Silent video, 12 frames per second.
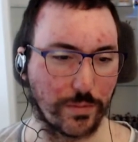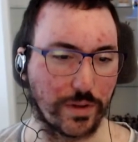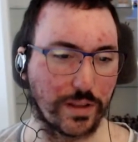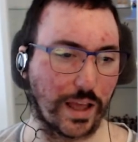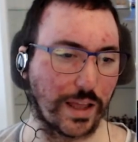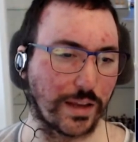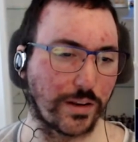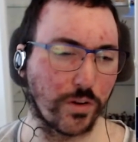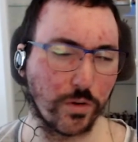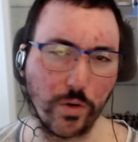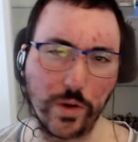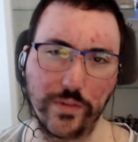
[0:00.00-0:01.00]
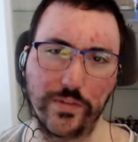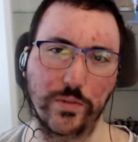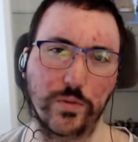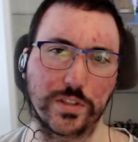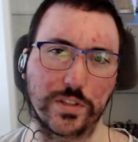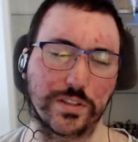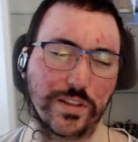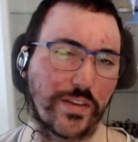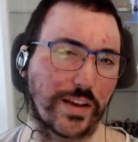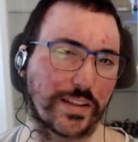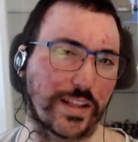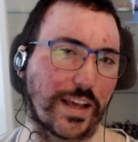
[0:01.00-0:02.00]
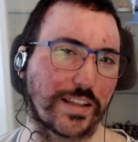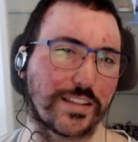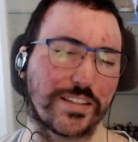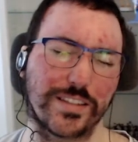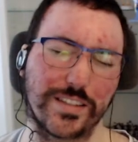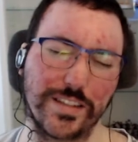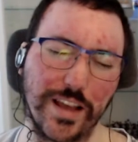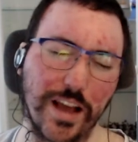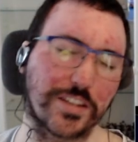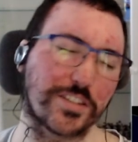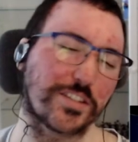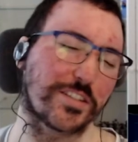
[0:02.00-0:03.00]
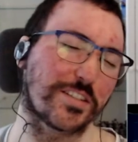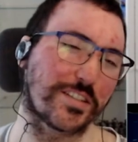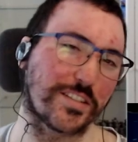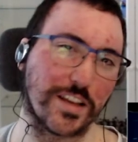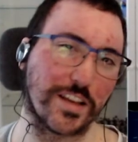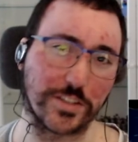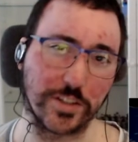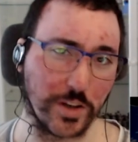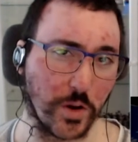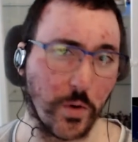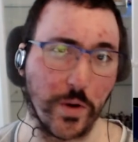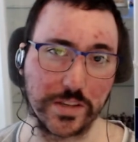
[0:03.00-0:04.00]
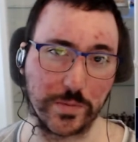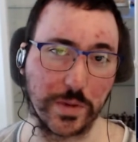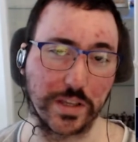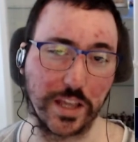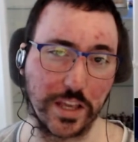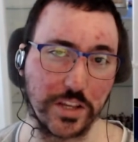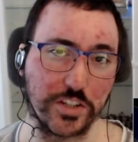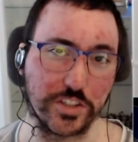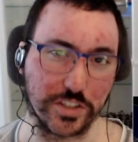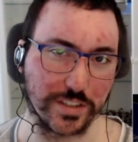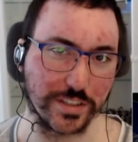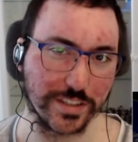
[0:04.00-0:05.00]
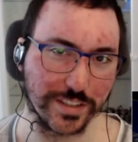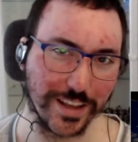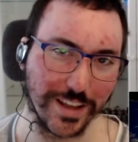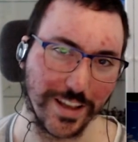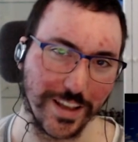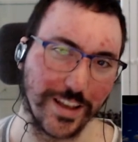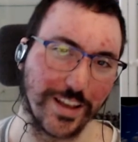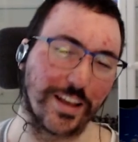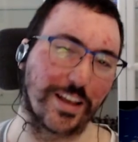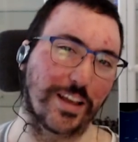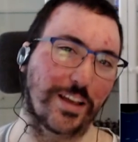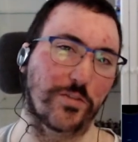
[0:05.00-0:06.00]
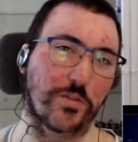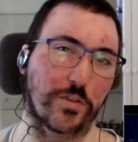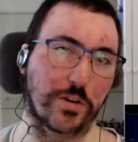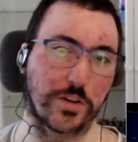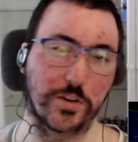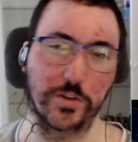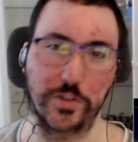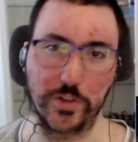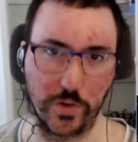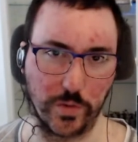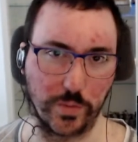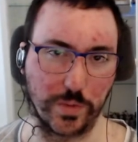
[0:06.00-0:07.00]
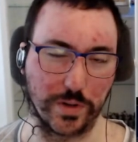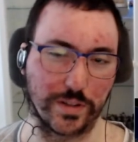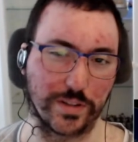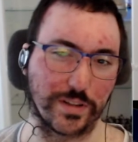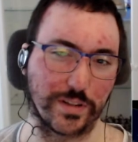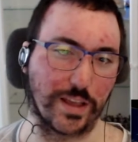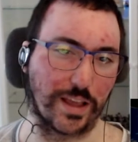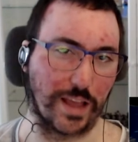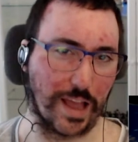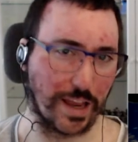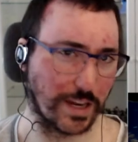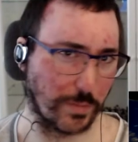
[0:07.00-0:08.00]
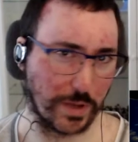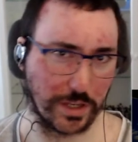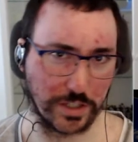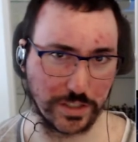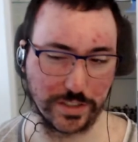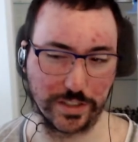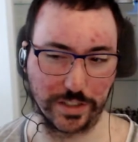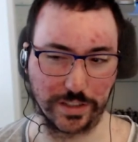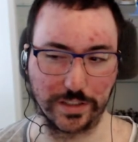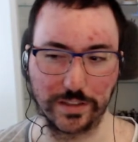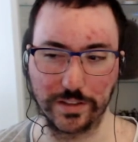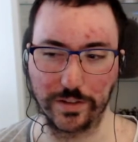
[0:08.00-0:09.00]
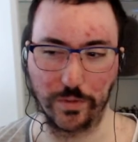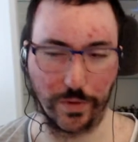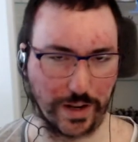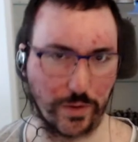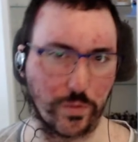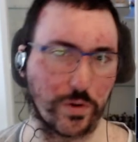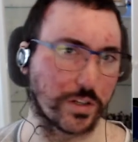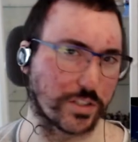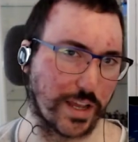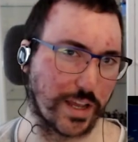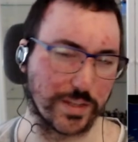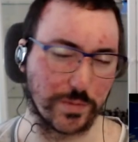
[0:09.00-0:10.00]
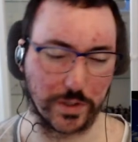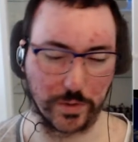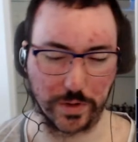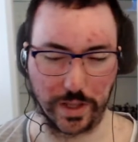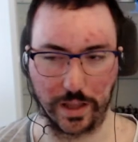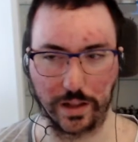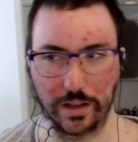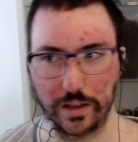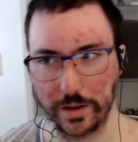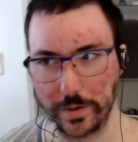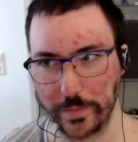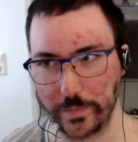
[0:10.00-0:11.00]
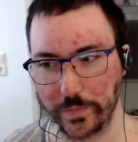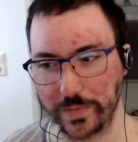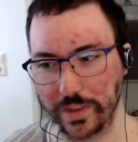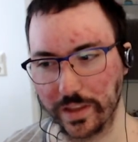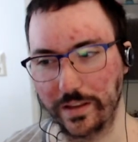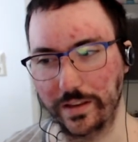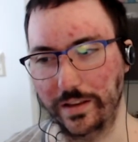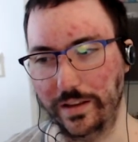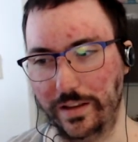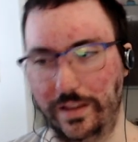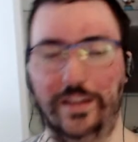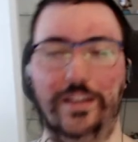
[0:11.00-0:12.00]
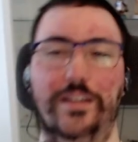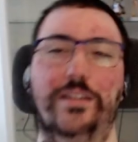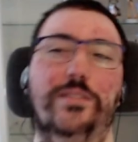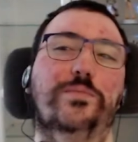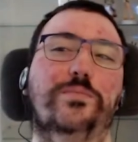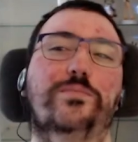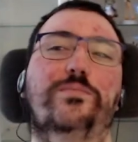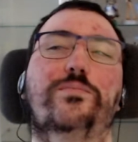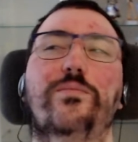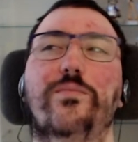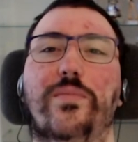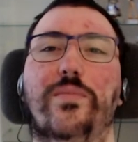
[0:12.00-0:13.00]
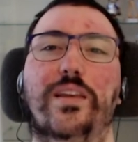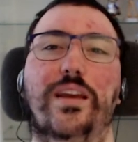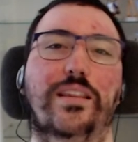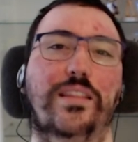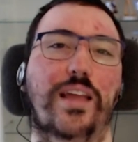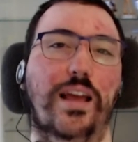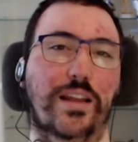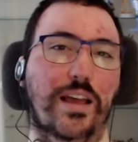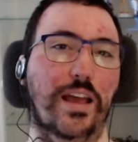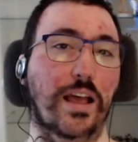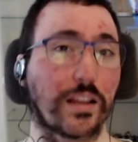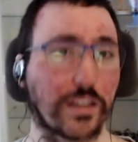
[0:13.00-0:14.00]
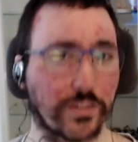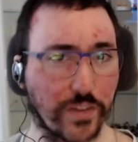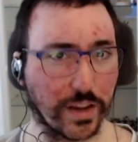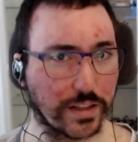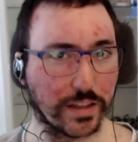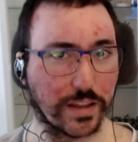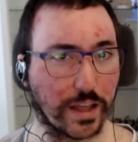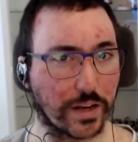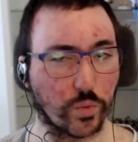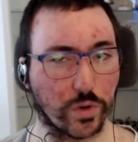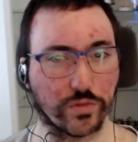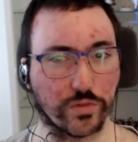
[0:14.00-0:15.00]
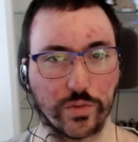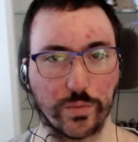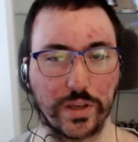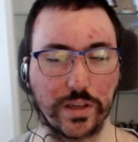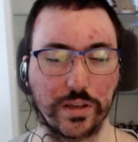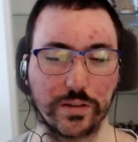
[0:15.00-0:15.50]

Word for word: I don't know if it was the fact that I had such such low expectations uh, for YouTube uh, animation when I watched Hazbin Hotel, um, and that elevated that one for me,